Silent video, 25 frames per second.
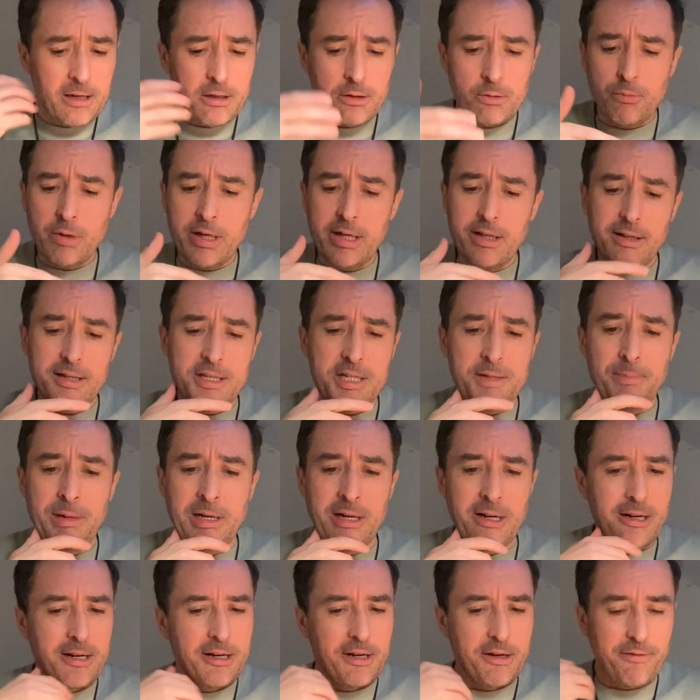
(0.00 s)
Wheel is
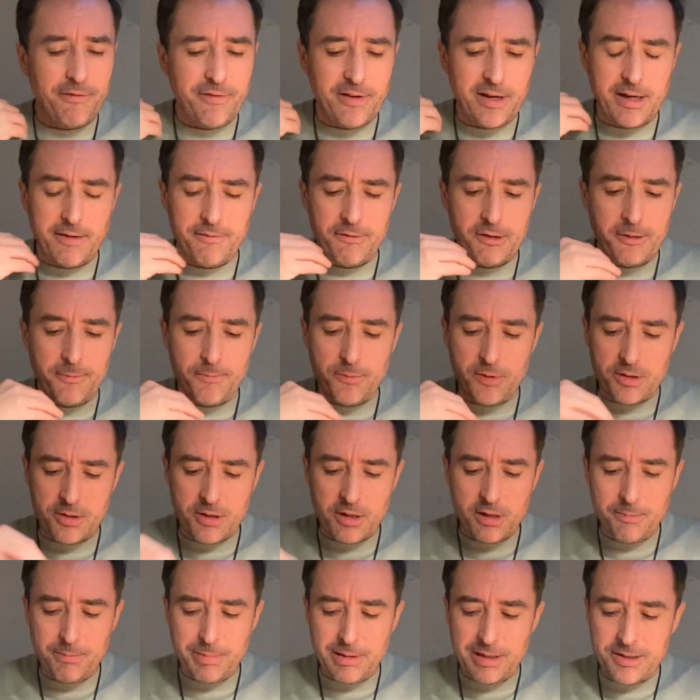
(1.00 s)
spinning in your favour. There's
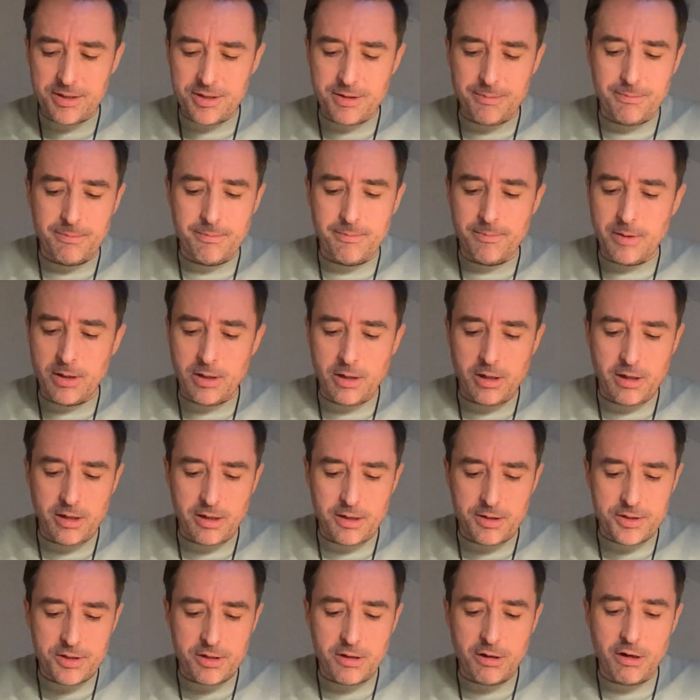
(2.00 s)
going to be some
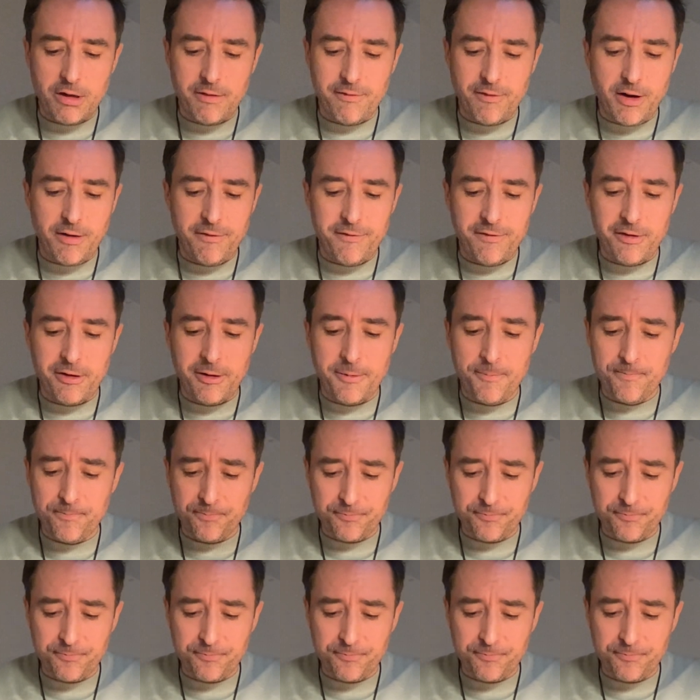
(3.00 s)
sort of offer